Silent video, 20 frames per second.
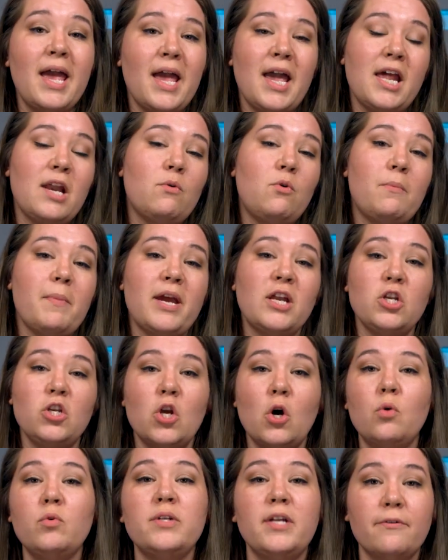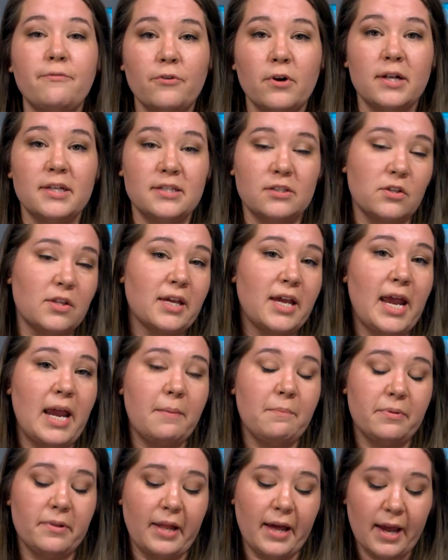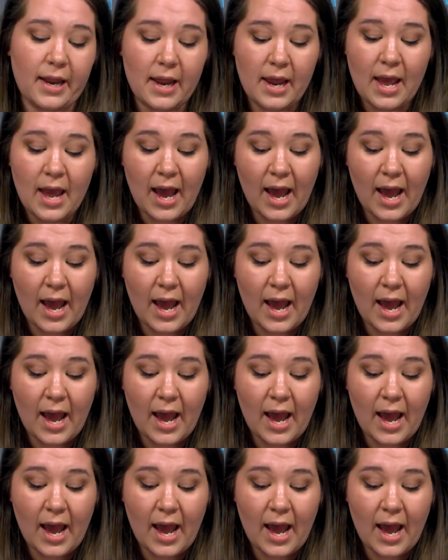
and it will make no difference to the gameplay.